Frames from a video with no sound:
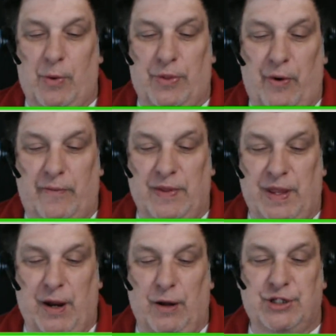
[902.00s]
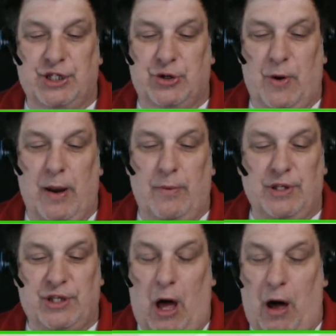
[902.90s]
with over the years to try and
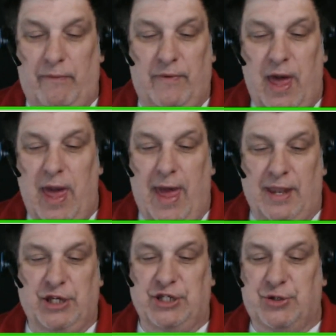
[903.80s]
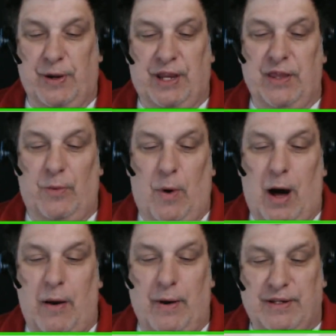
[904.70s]
resolve, and just drinking the
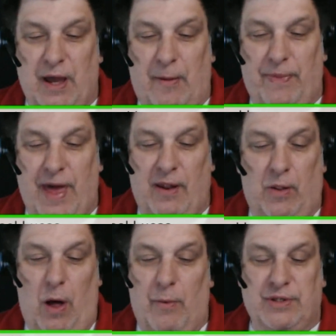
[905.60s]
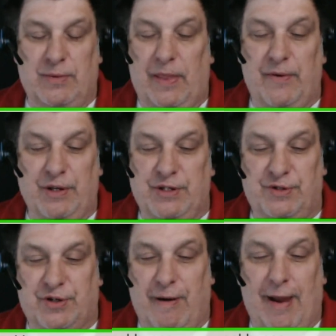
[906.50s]
water has helped that along with some other
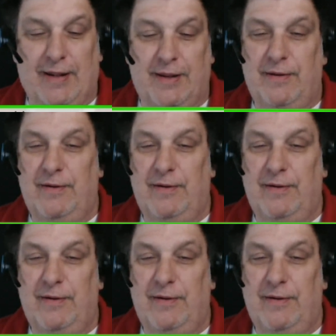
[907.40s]
issues, correct?